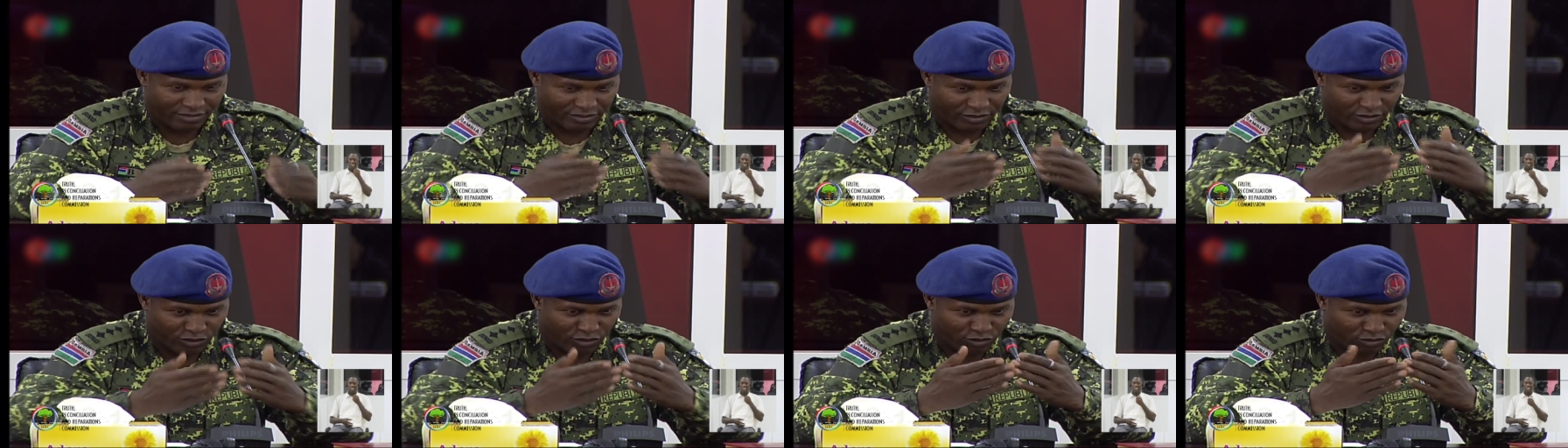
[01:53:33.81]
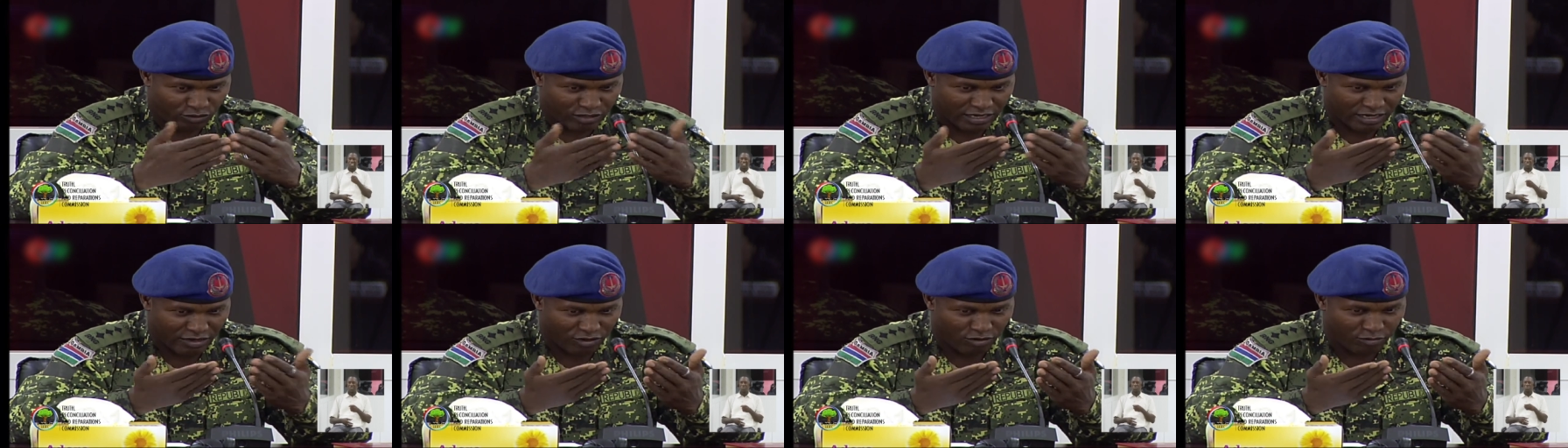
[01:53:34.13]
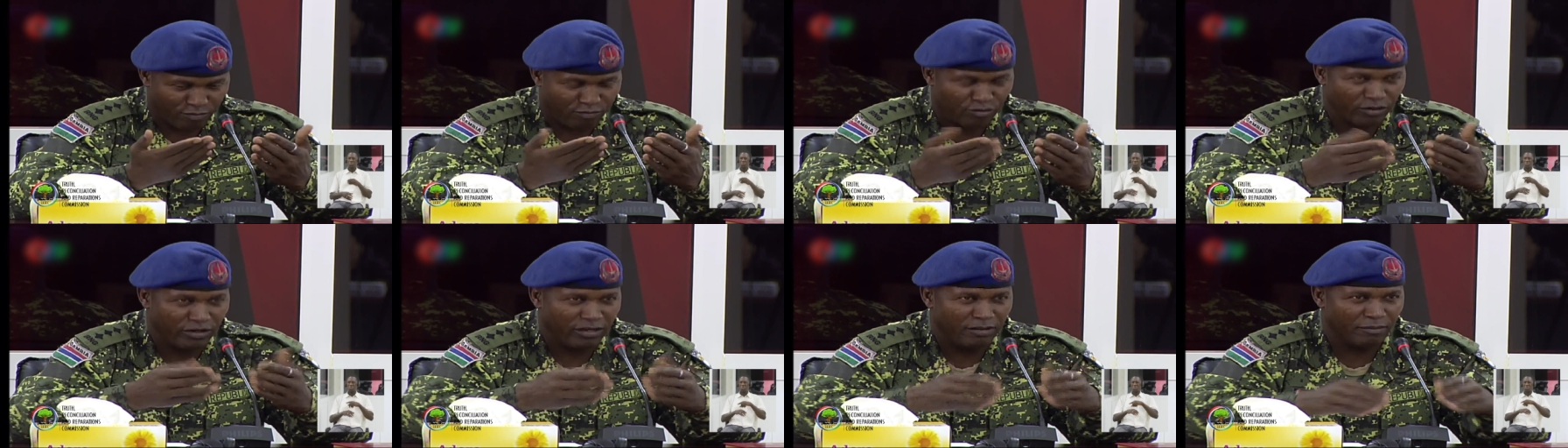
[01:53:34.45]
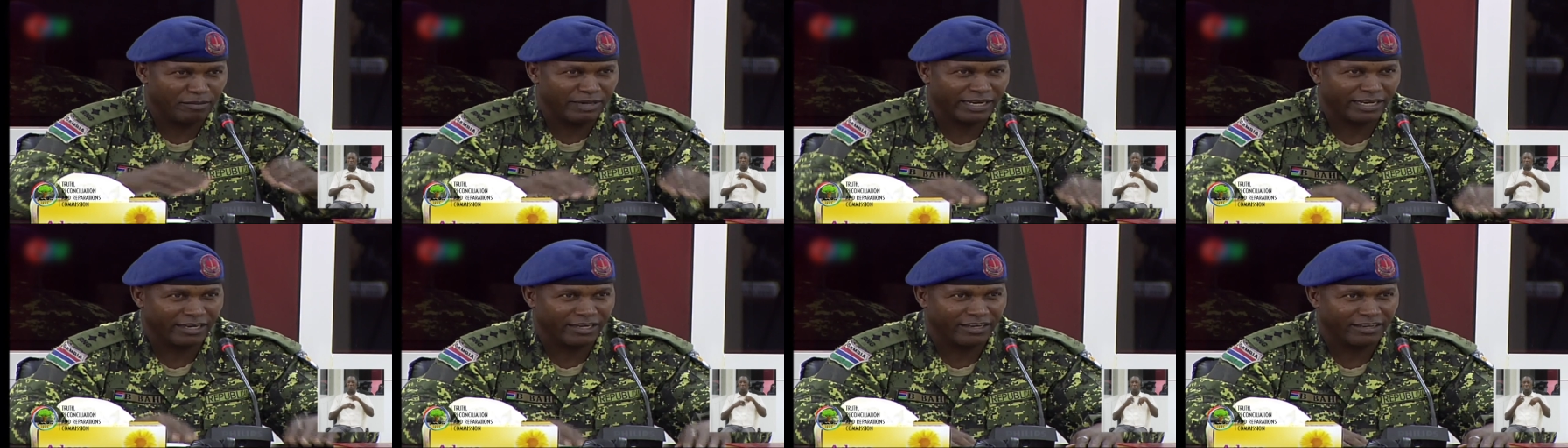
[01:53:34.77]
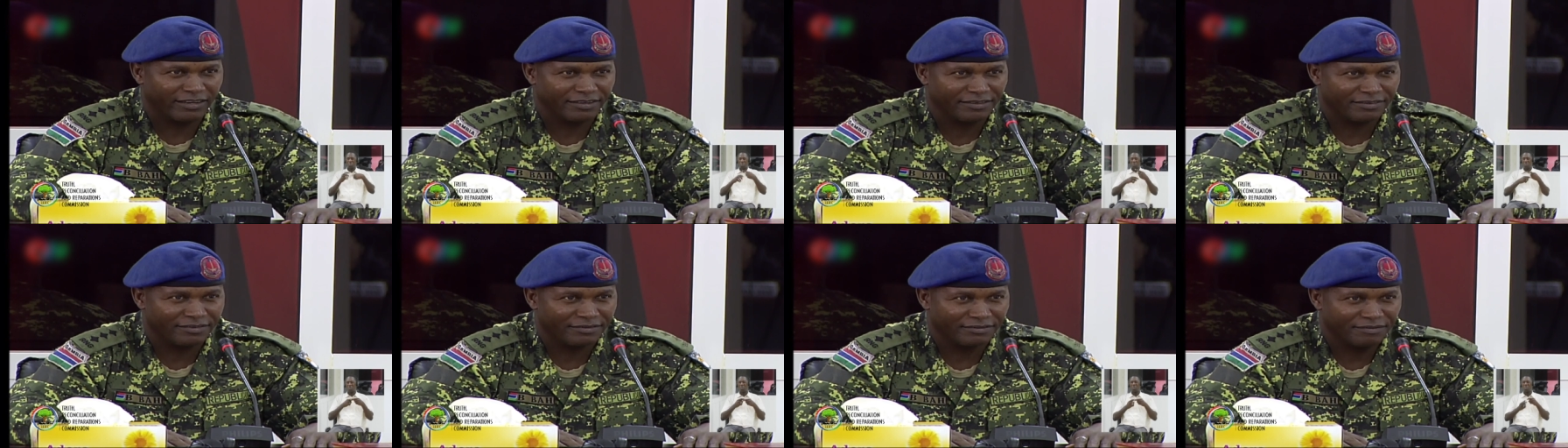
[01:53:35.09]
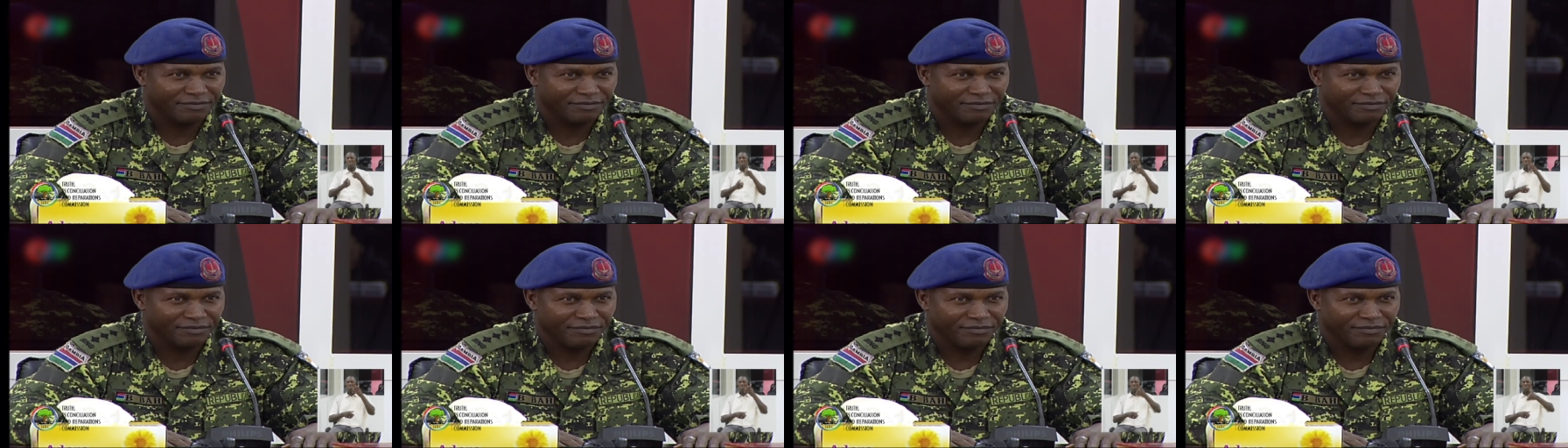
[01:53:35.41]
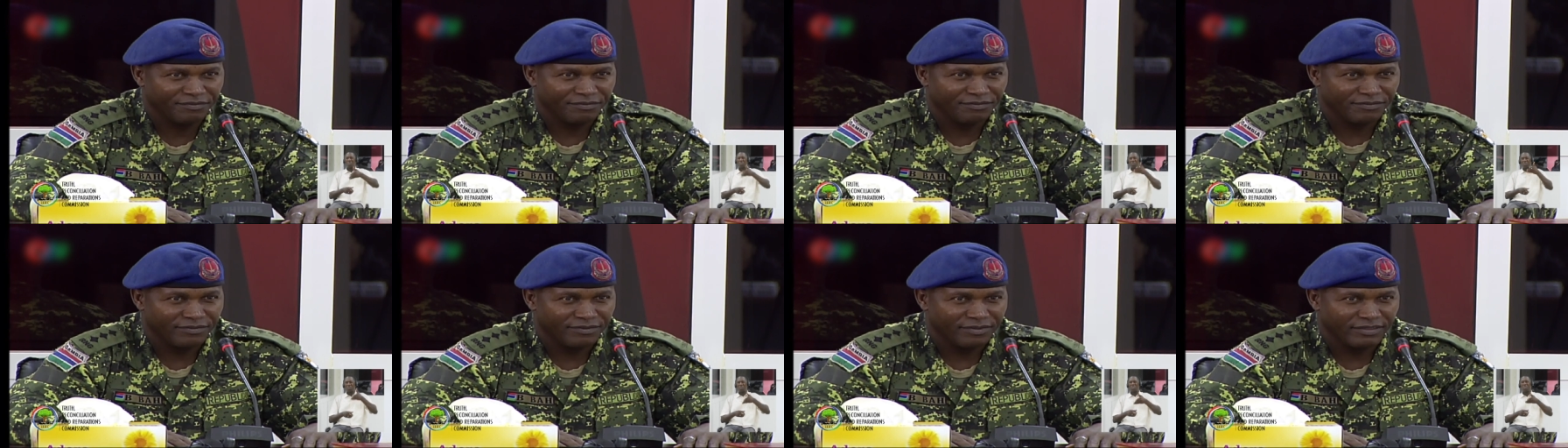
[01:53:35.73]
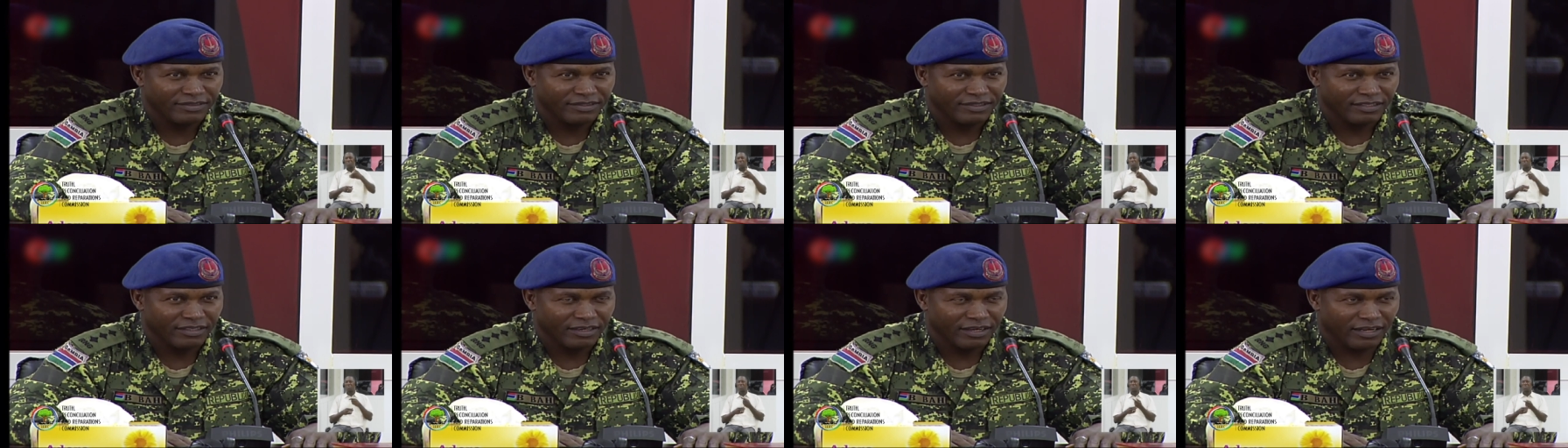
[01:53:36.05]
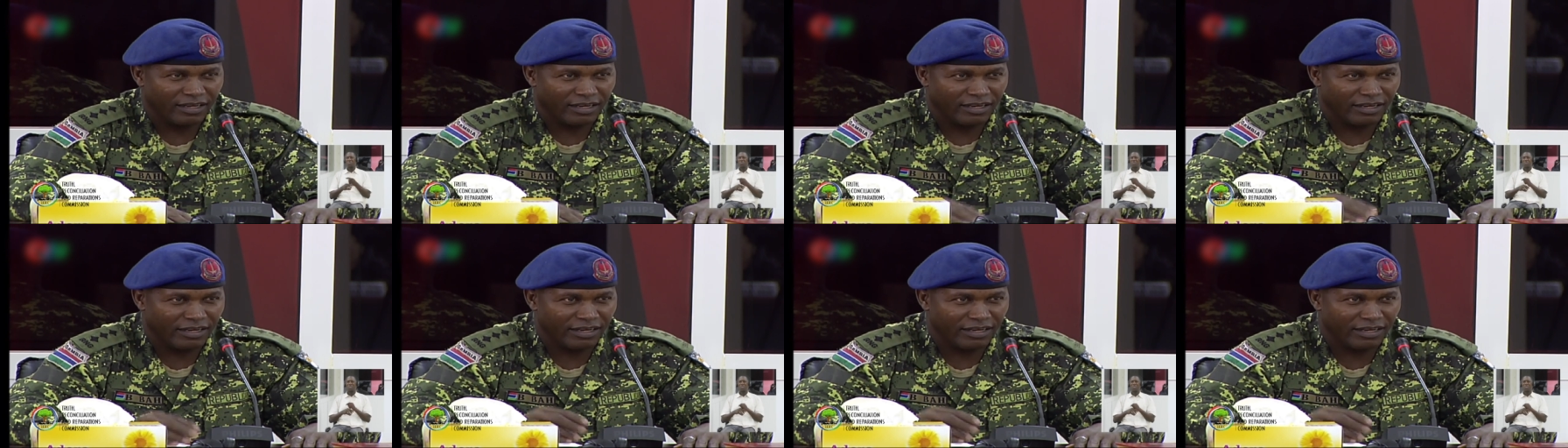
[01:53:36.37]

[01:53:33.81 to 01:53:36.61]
So I opened the bread and